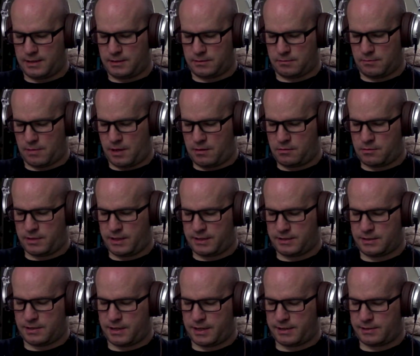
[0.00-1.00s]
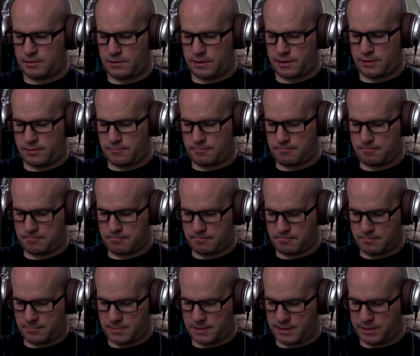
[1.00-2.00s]
Oh, that's nice looking.
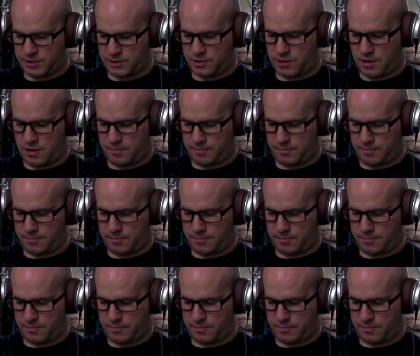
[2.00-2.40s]
That's sharp.